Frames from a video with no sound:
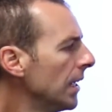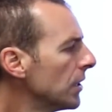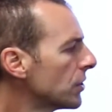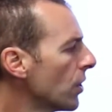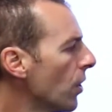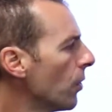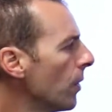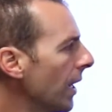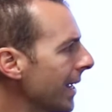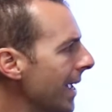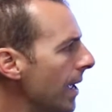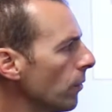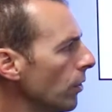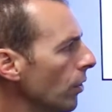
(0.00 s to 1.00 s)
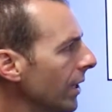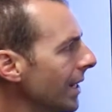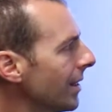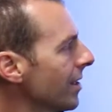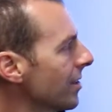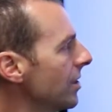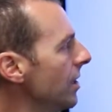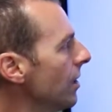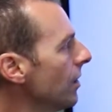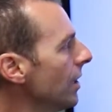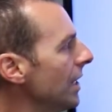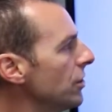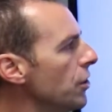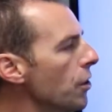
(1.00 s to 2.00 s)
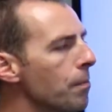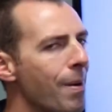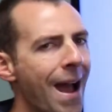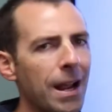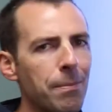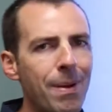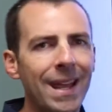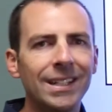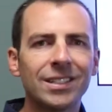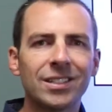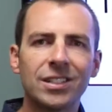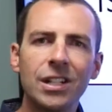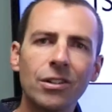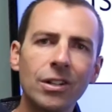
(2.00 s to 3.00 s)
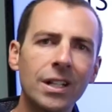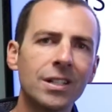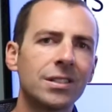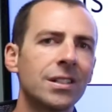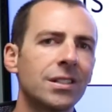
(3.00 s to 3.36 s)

So again, looking at this here, is your back pain serious?